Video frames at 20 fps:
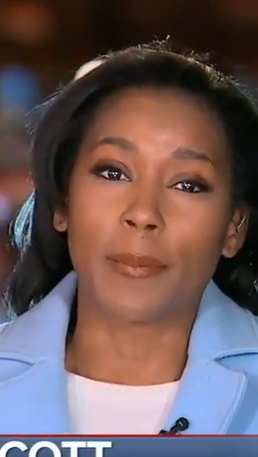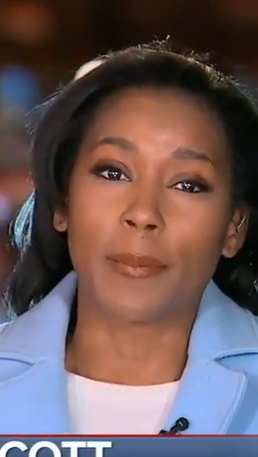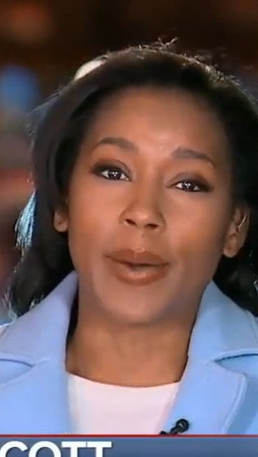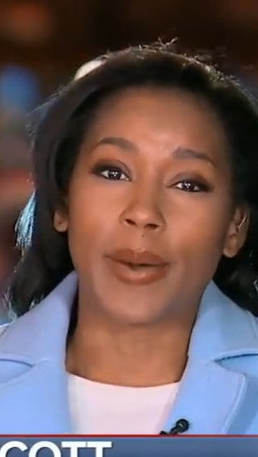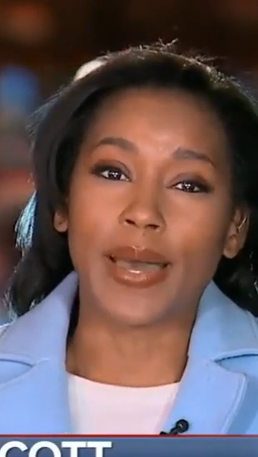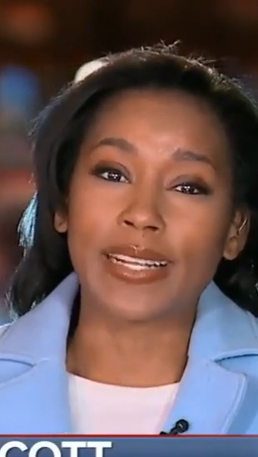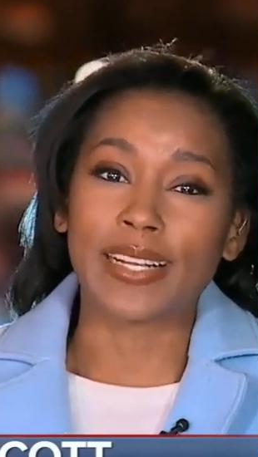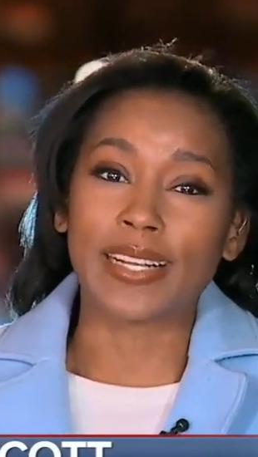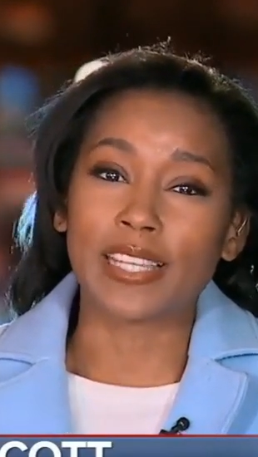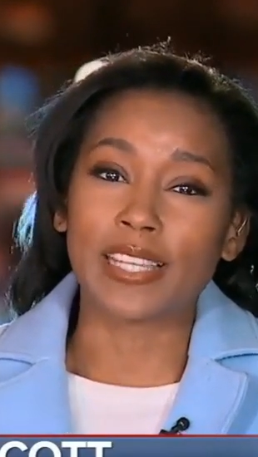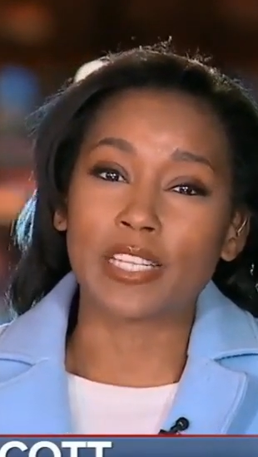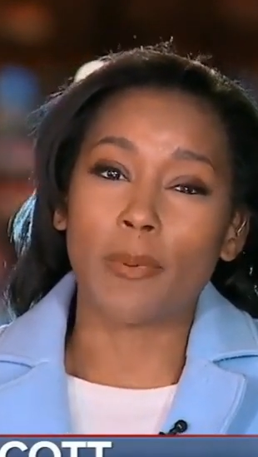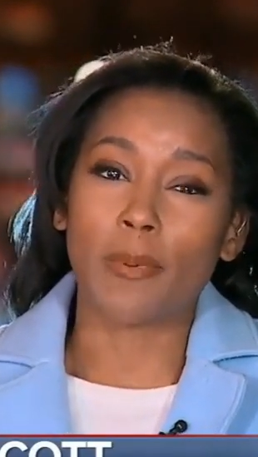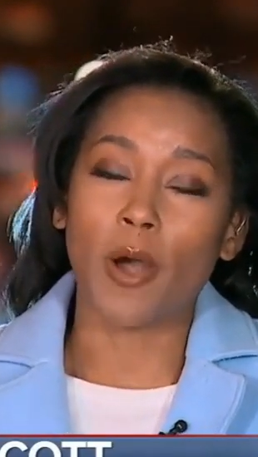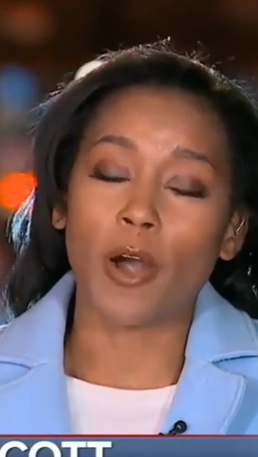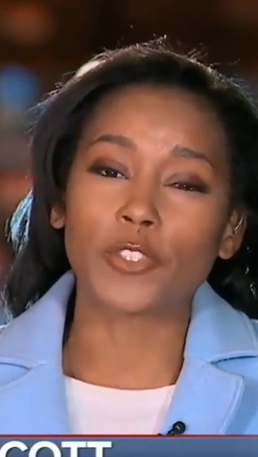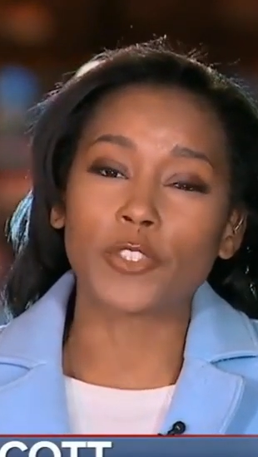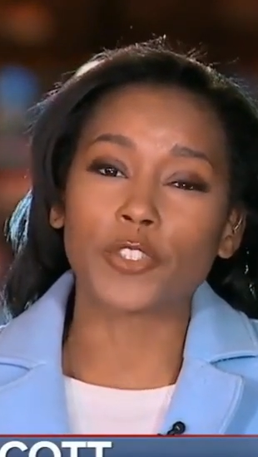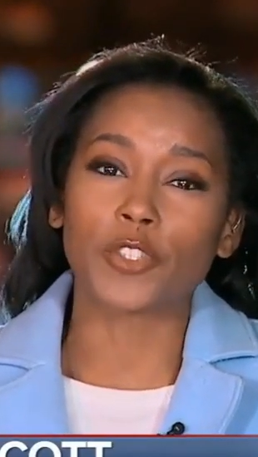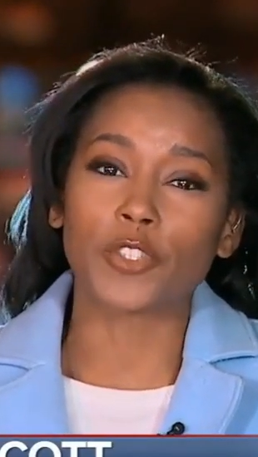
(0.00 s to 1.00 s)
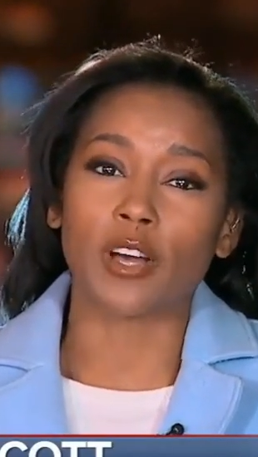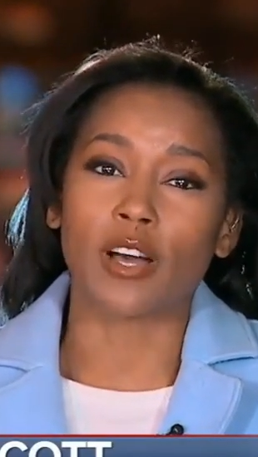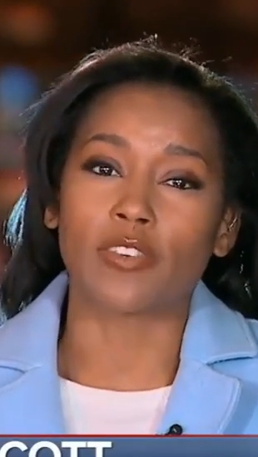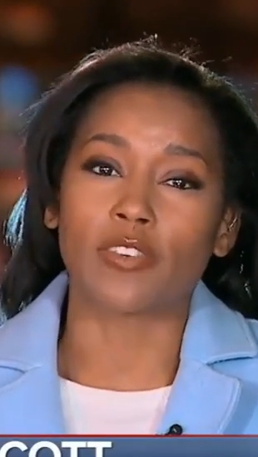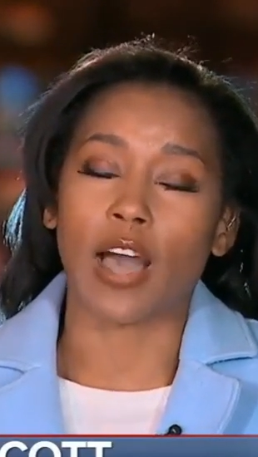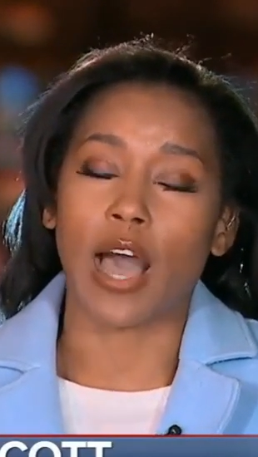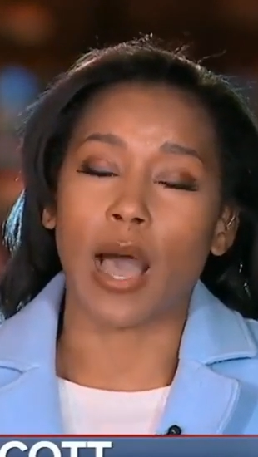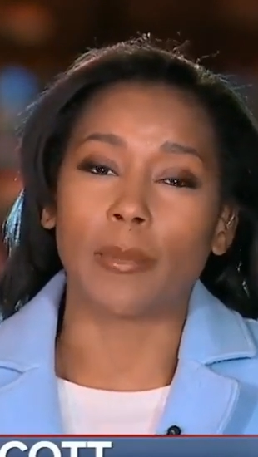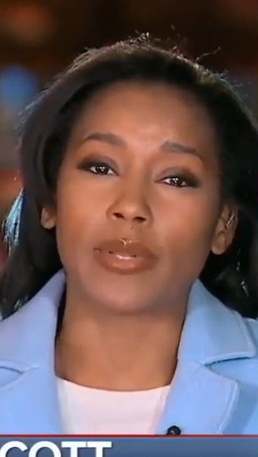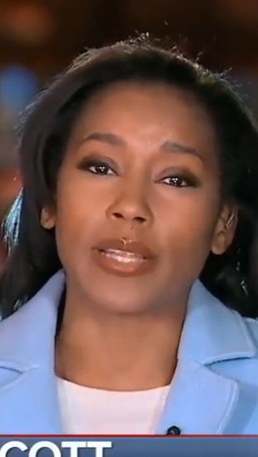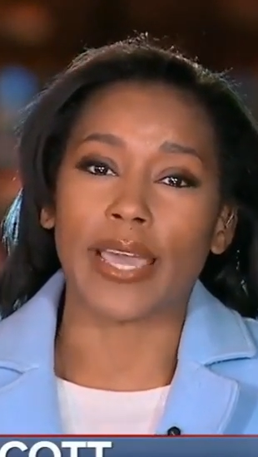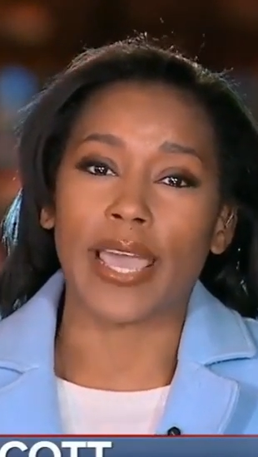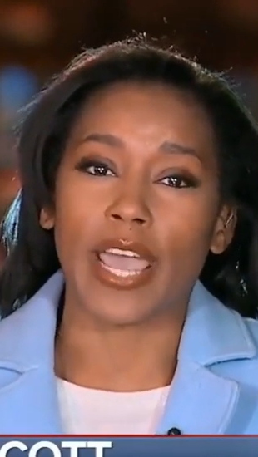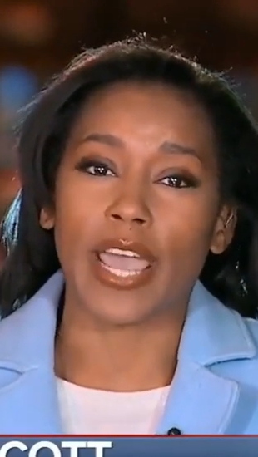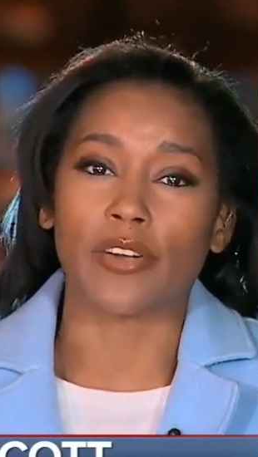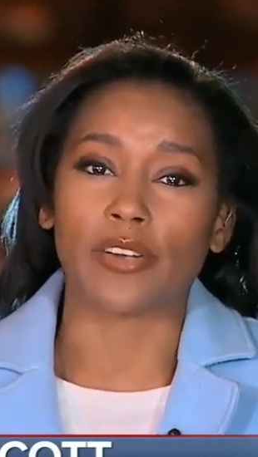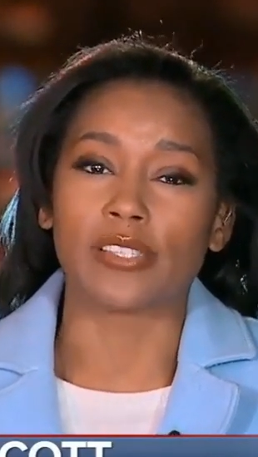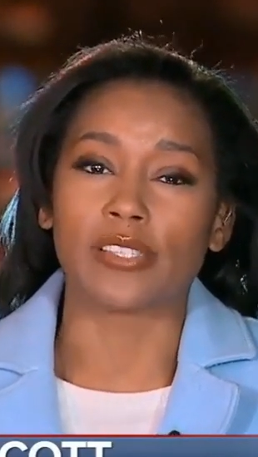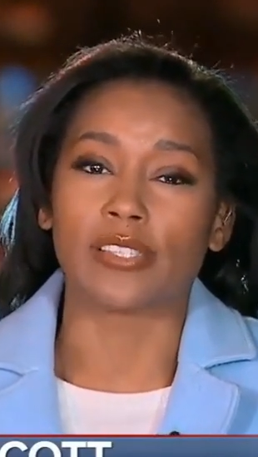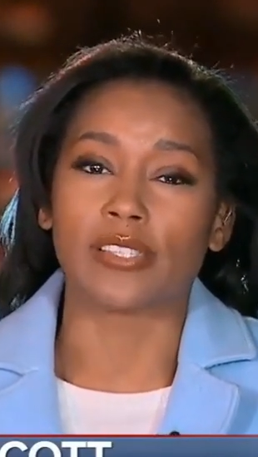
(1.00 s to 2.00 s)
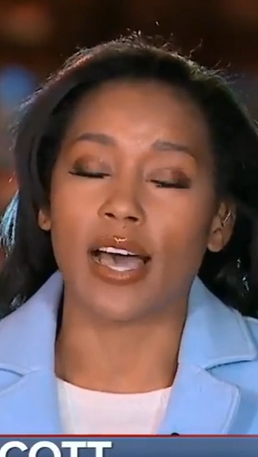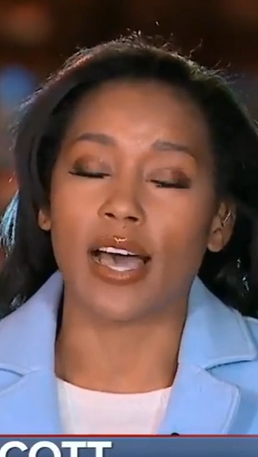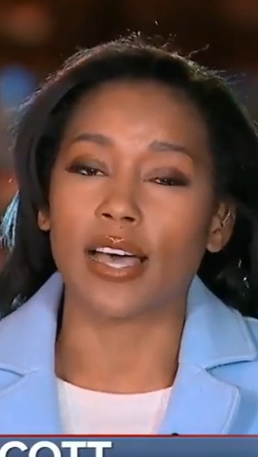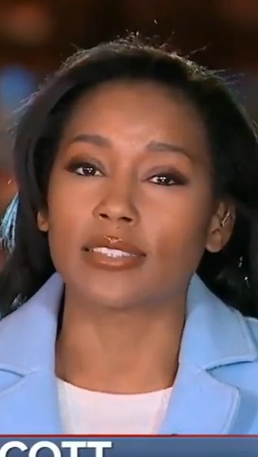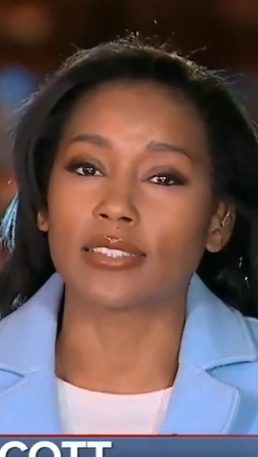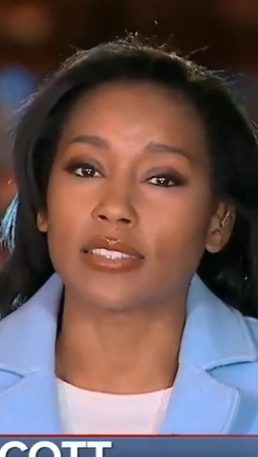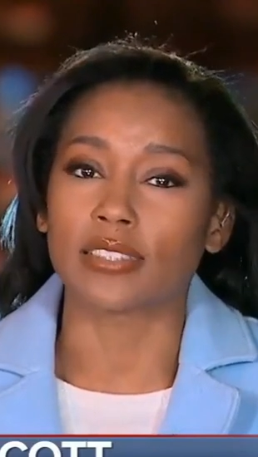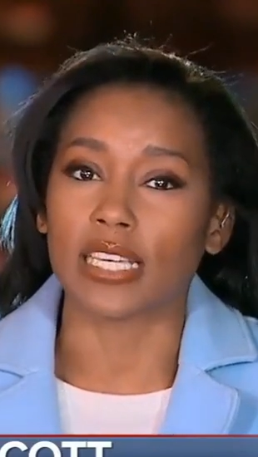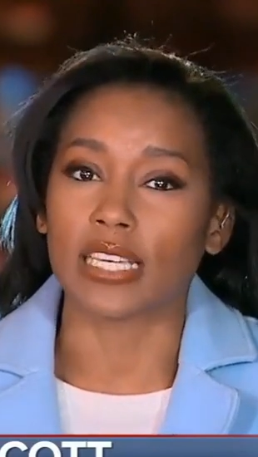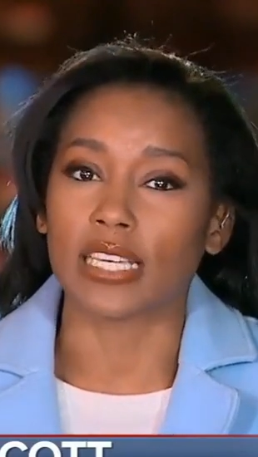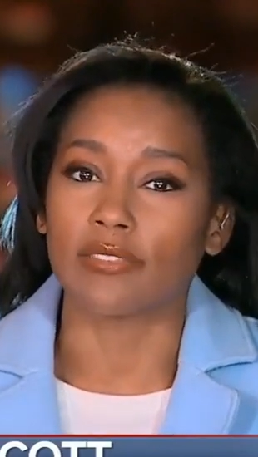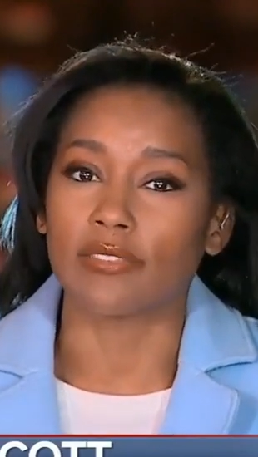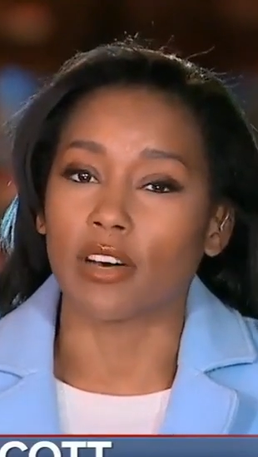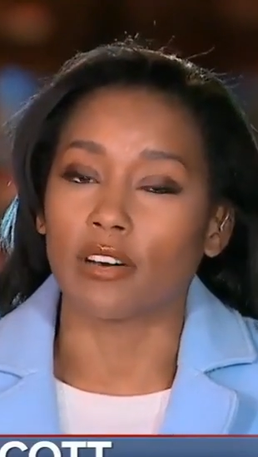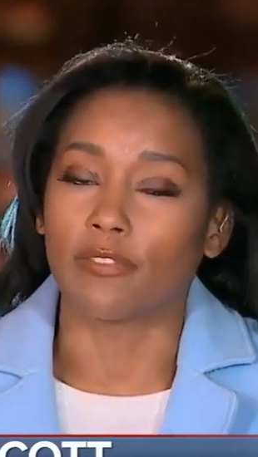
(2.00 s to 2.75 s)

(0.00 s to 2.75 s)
But the departure of Kamala Harris does leave